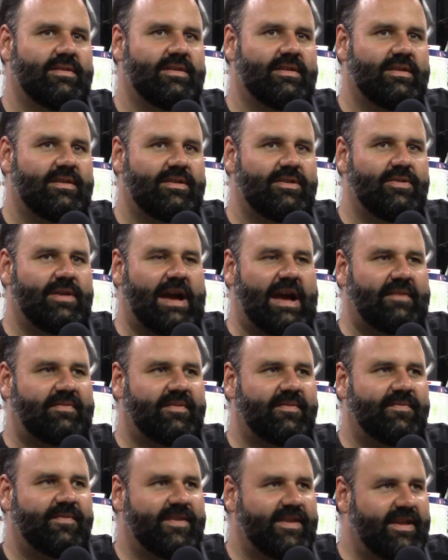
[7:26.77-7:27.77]
You have to
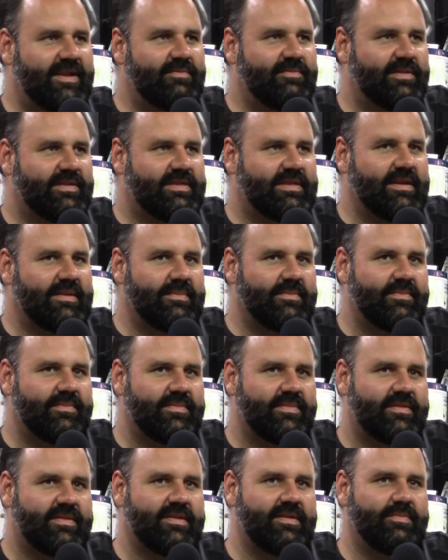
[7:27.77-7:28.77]
fit in with them
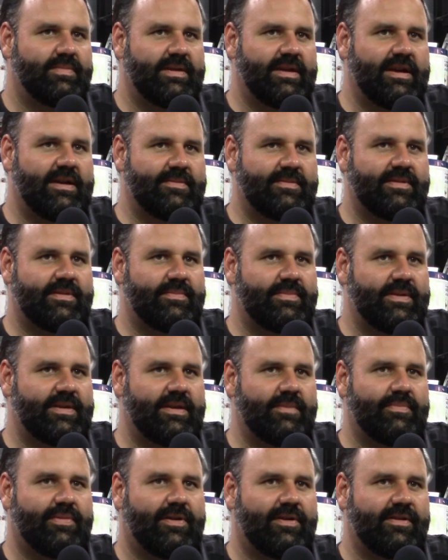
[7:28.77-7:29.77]
to be able to be
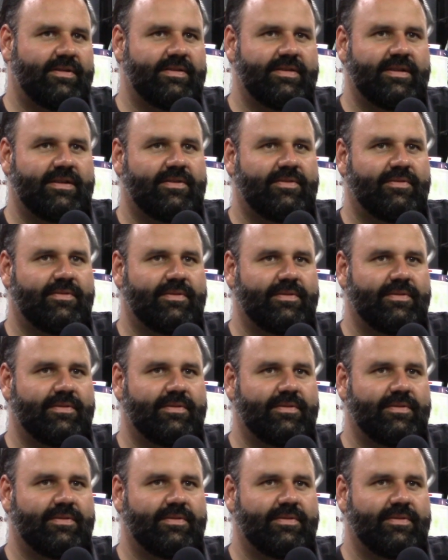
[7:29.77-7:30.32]
a part of their crew.